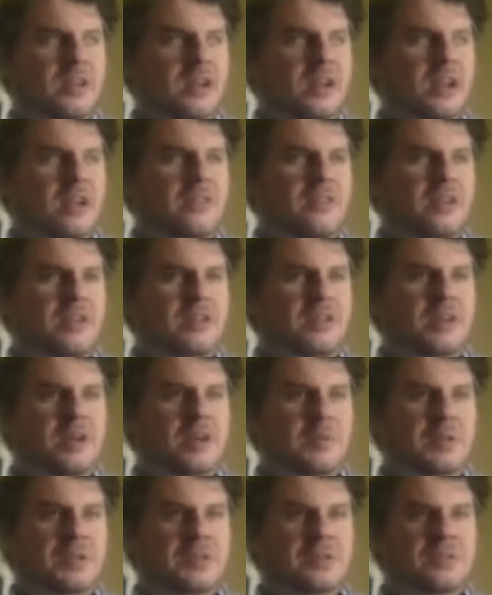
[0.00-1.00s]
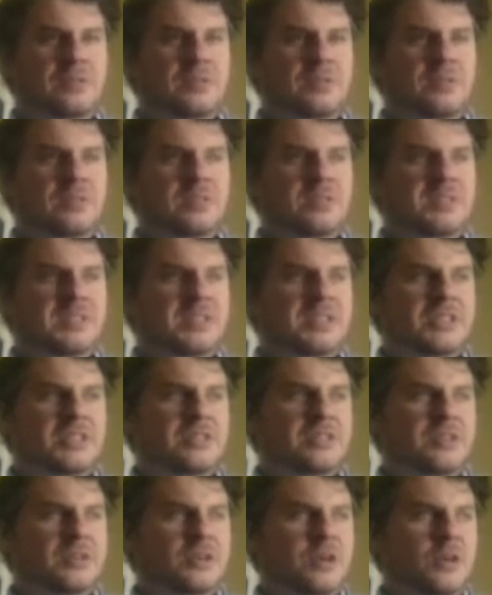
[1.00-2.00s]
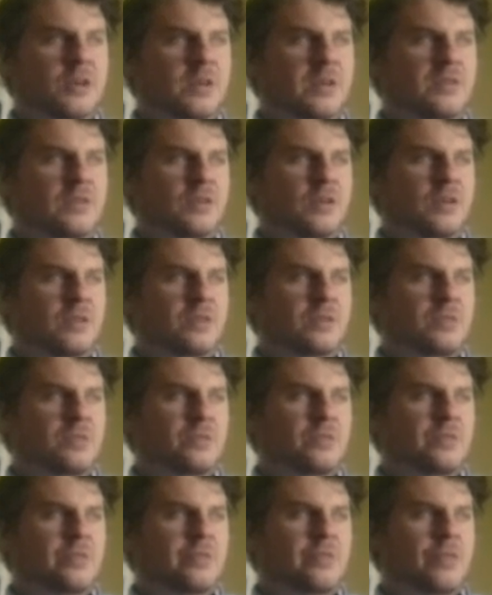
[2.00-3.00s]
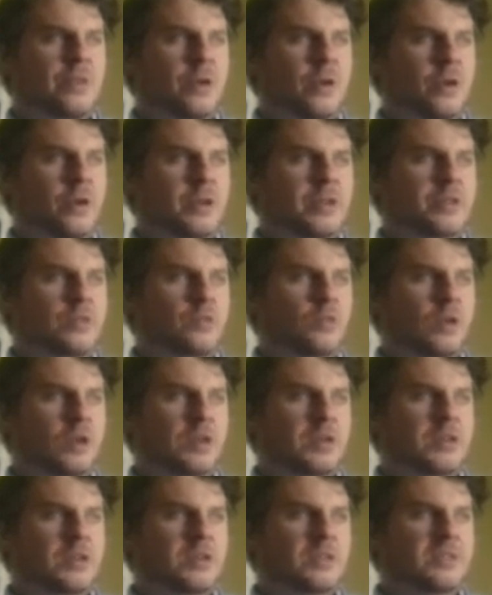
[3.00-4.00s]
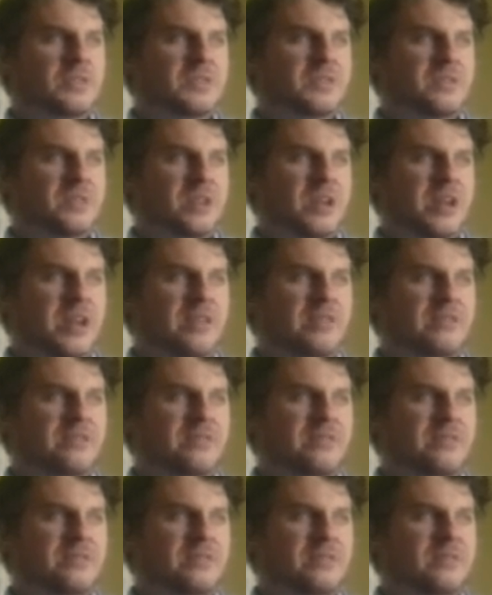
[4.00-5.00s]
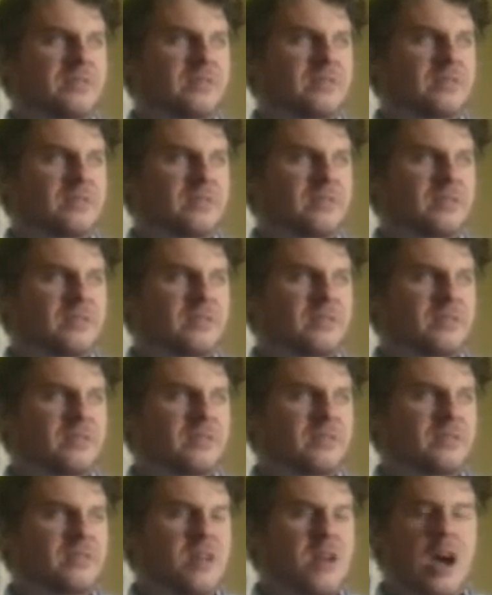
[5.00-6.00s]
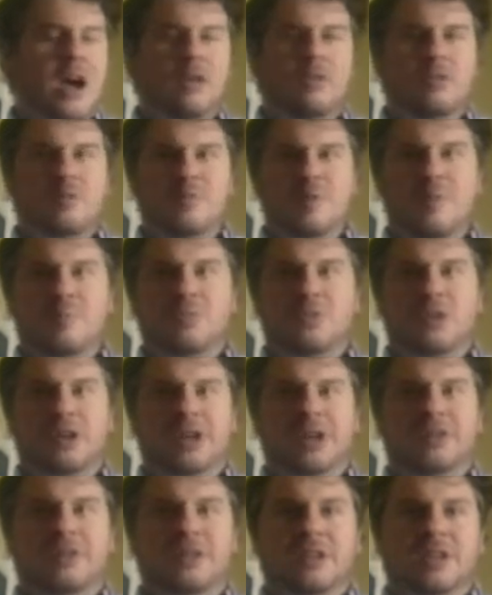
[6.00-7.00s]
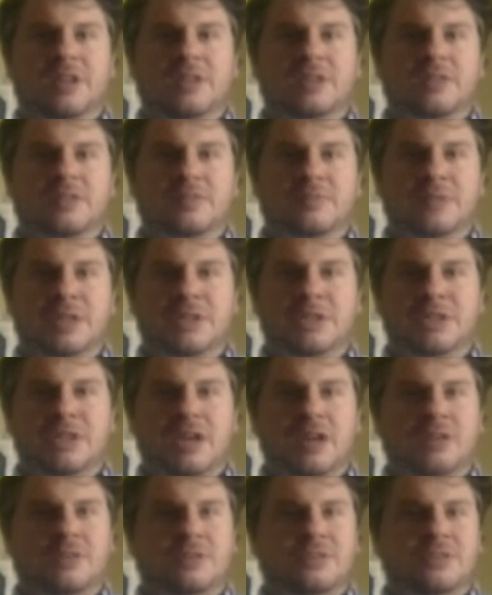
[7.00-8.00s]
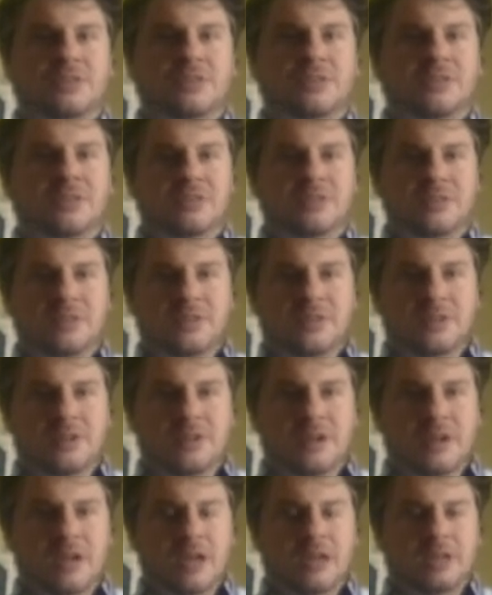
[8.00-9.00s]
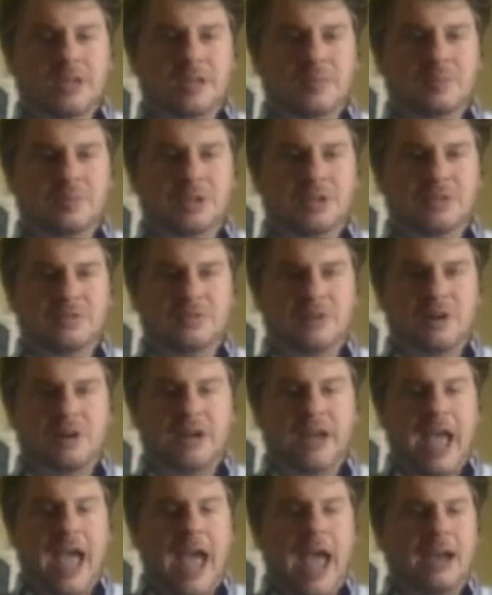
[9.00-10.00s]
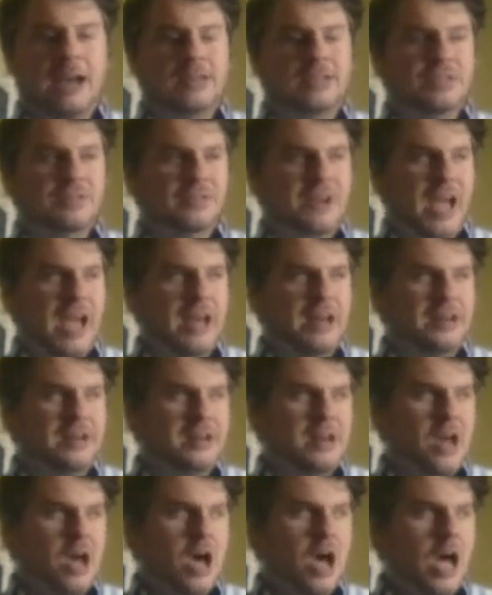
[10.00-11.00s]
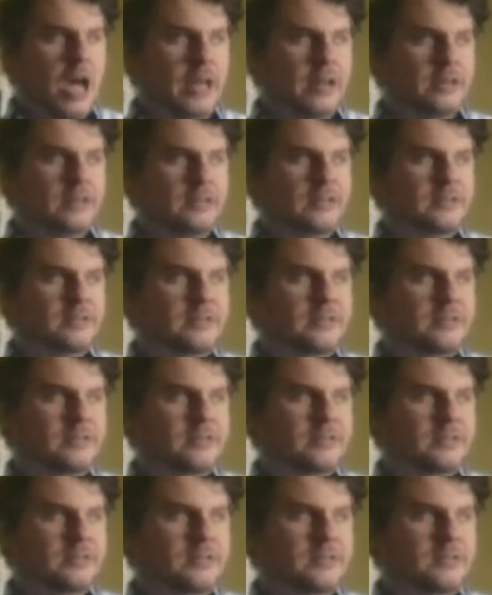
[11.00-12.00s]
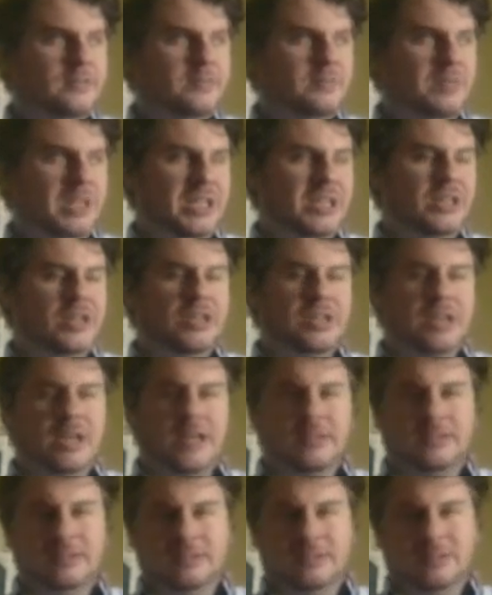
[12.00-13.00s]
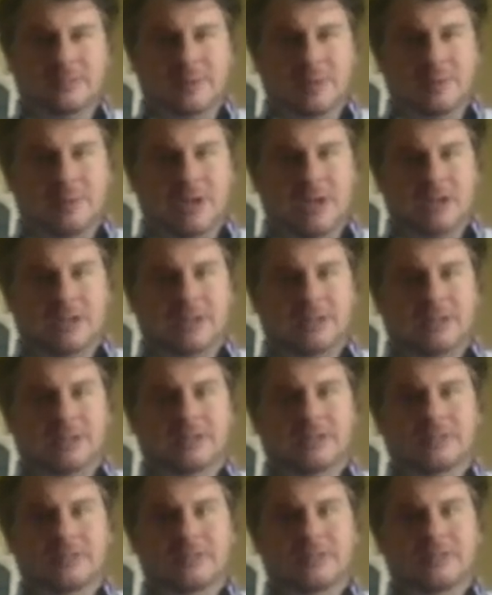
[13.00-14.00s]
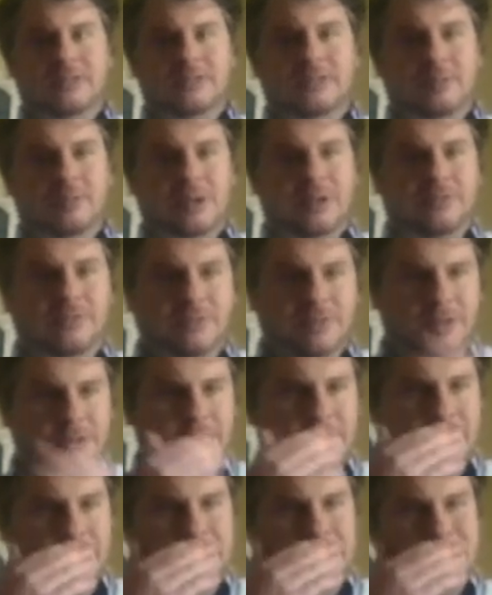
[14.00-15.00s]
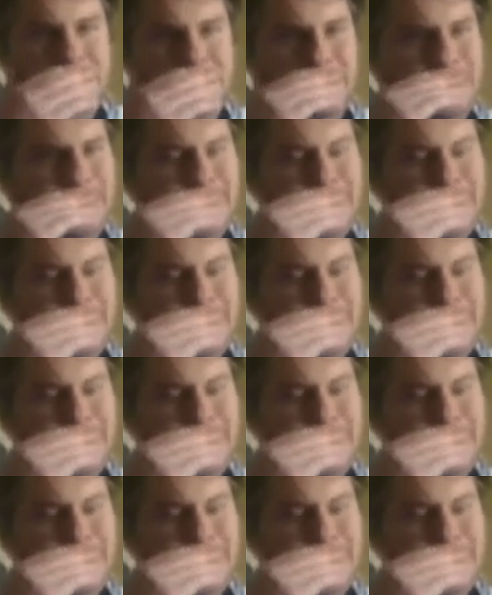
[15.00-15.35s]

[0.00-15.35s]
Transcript: And then coming to the realization that, oh, I've gone through 31 years of life not remembering things from my childhood and like being very active at not being connected to my body, to my feelings.